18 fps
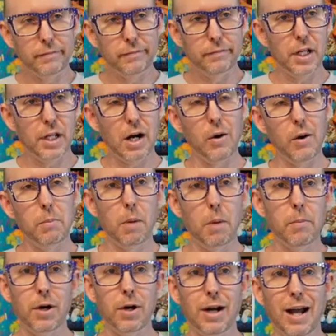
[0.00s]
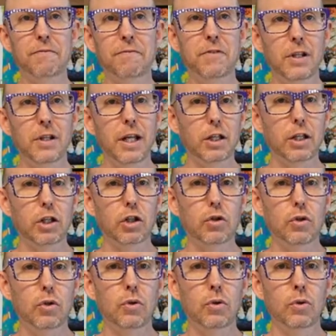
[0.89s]
then I remembered, I feel like
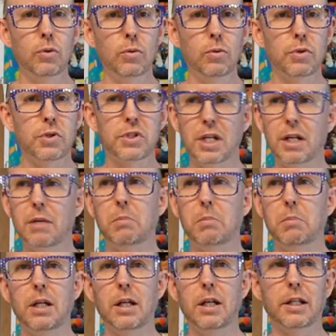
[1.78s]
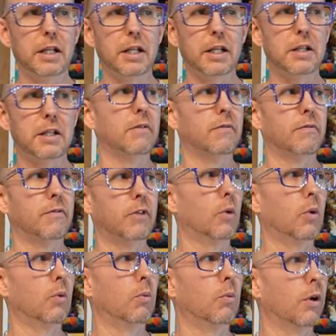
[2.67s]
you sent me a list of
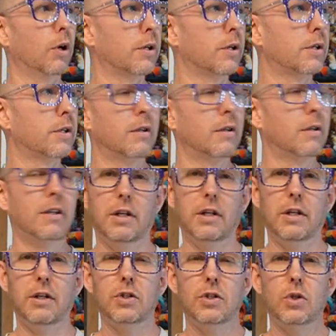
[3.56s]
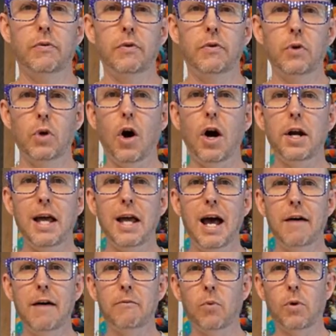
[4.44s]
code words. So if you already
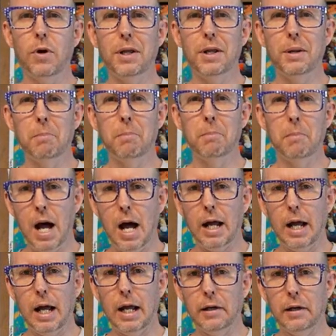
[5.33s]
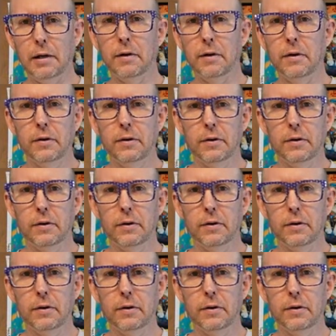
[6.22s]
have one in mind,